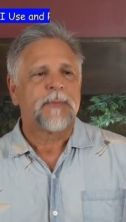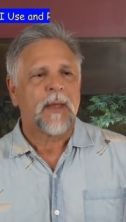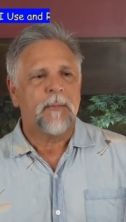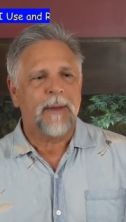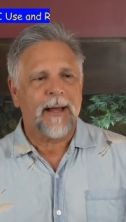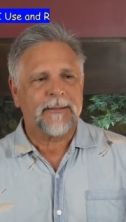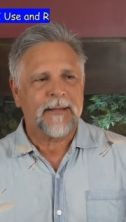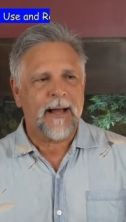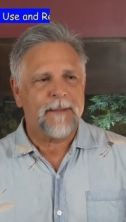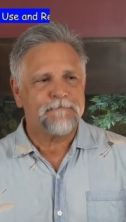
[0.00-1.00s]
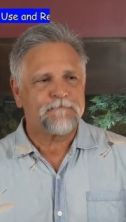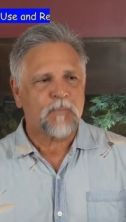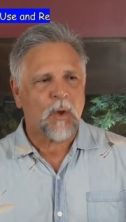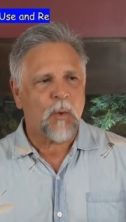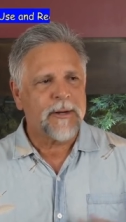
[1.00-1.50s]
But um,
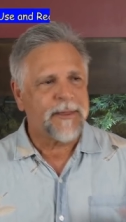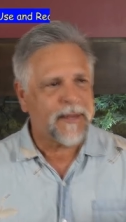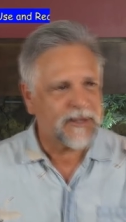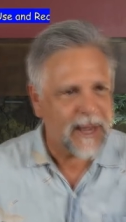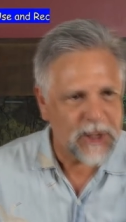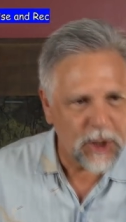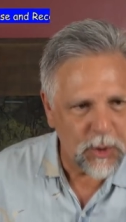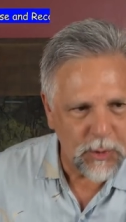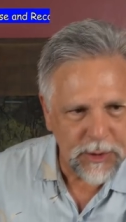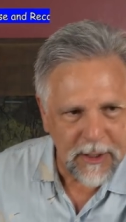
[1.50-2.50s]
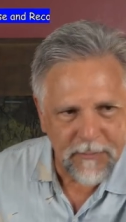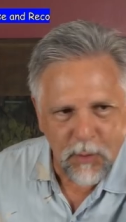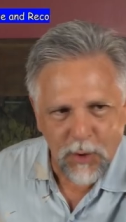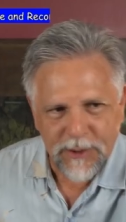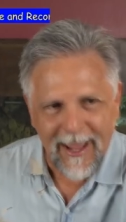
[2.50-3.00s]
one of the things I use, of
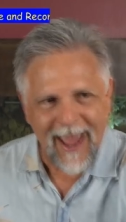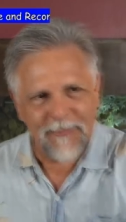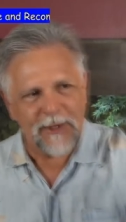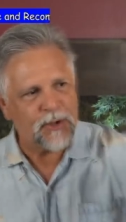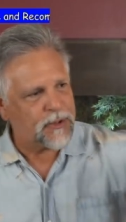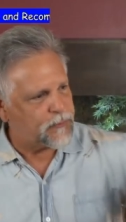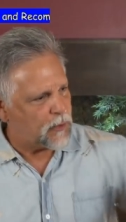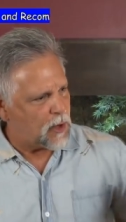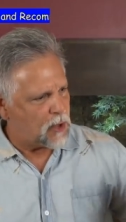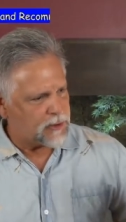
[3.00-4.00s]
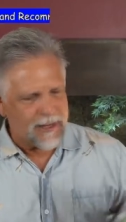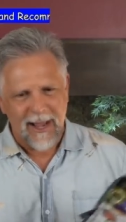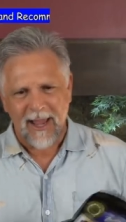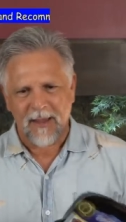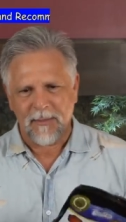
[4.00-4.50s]
course, and I have been using for a long
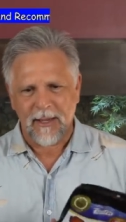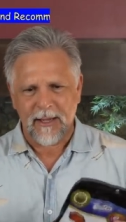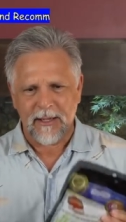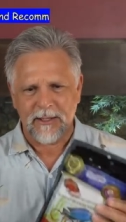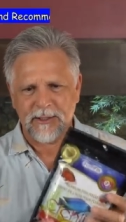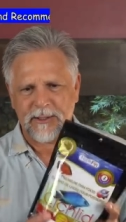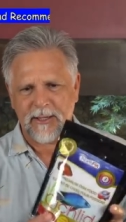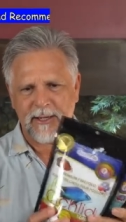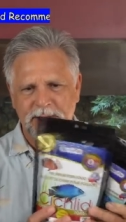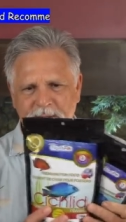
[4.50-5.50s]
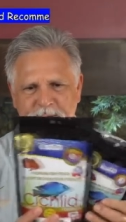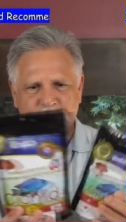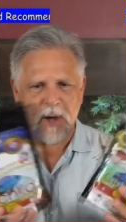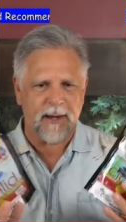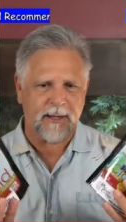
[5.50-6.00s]
time, is, is these
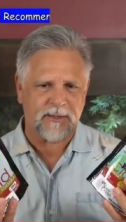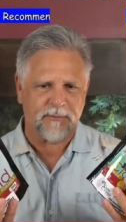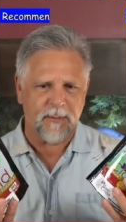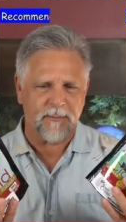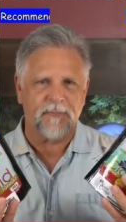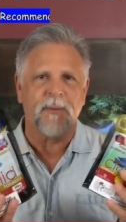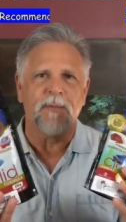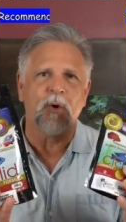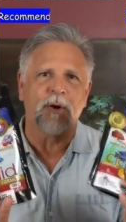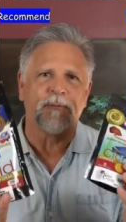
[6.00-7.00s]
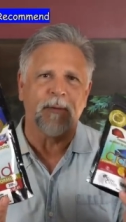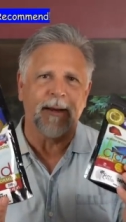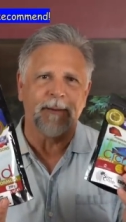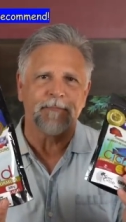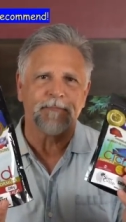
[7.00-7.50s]
products from, from Northfin.
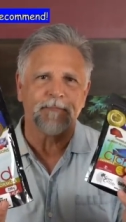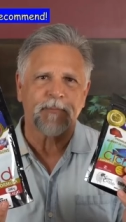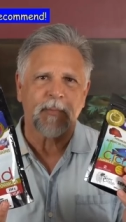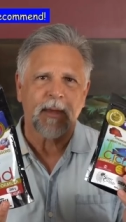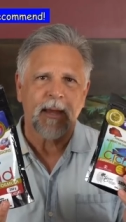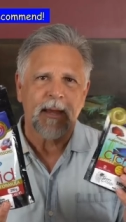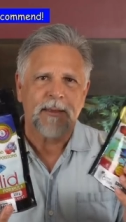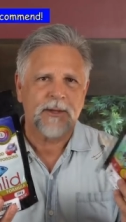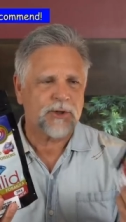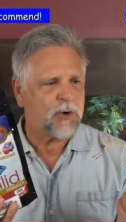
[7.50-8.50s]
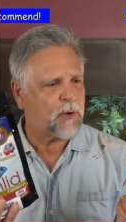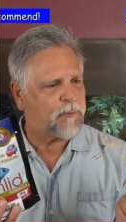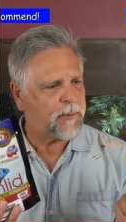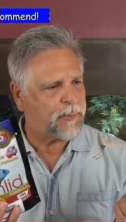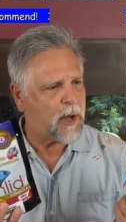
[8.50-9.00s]
These are
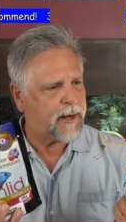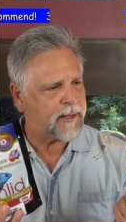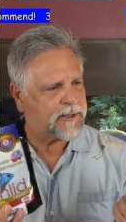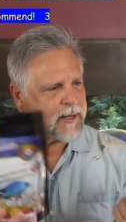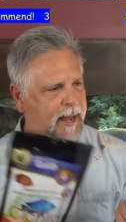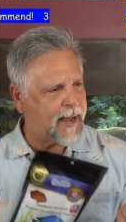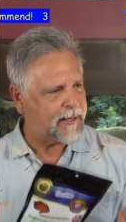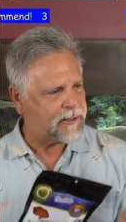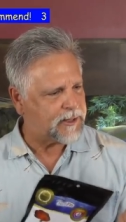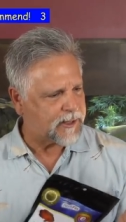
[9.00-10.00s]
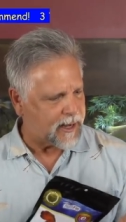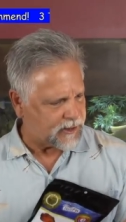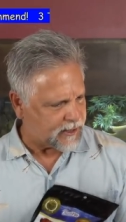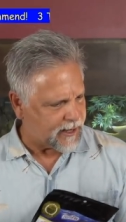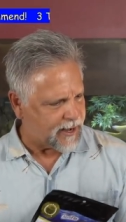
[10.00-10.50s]
Northfin products, and in this
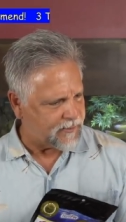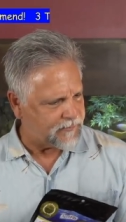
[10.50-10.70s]
case, I have